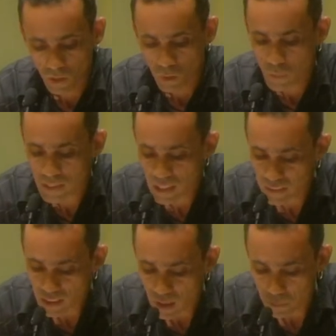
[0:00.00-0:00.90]
Where
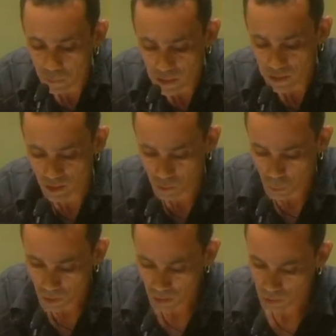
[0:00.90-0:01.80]
giving up means at
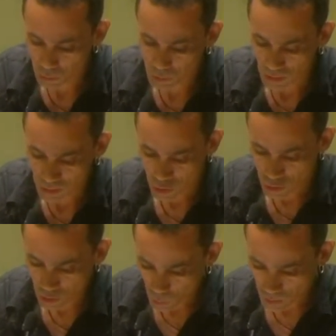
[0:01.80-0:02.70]
worst to die
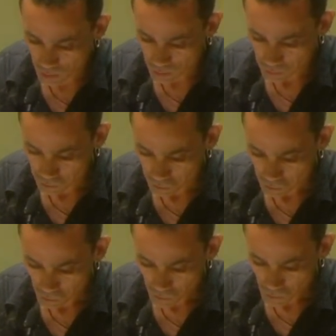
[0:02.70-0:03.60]
slowly
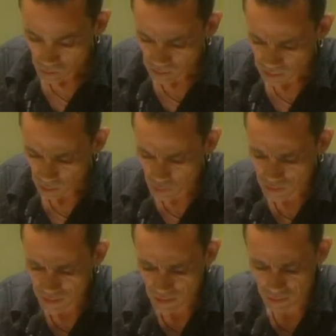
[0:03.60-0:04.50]

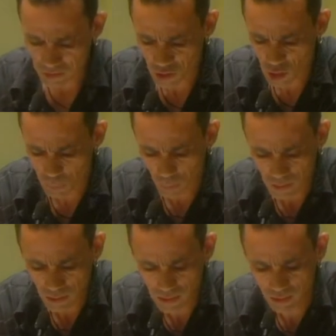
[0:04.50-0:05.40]
outside of the
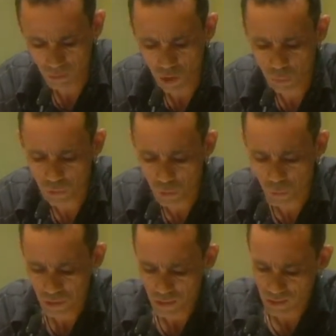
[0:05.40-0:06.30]
spotlight of what we call
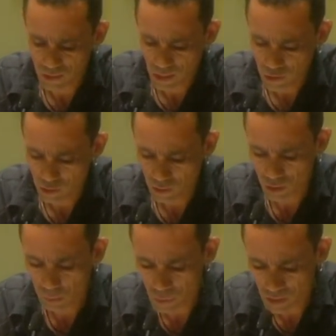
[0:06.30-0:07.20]
the international
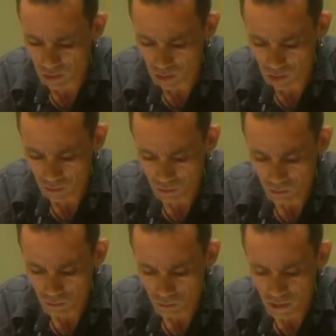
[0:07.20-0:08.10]
community.
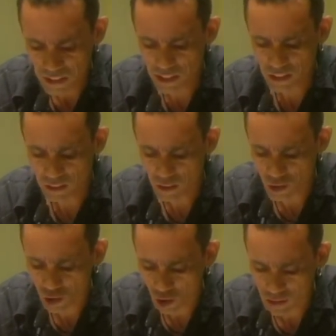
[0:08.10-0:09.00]
It is in this
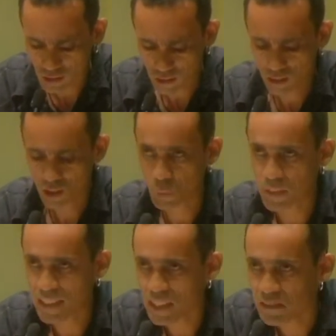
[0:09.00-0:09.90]
context where
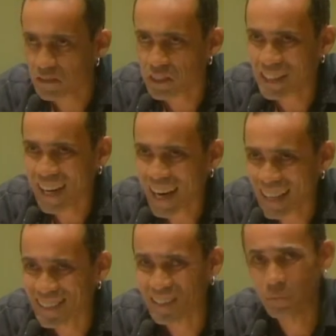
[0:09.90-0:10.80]
every
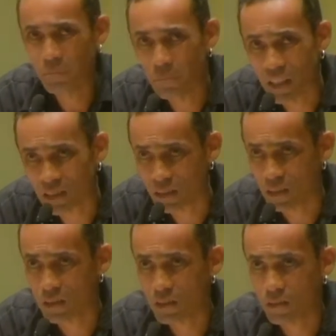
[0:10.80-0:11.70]
act
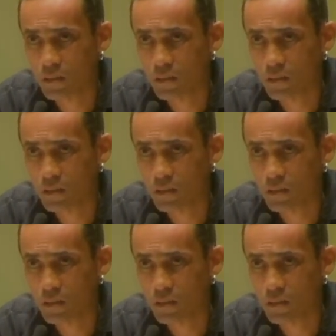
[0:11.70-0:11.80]
matters.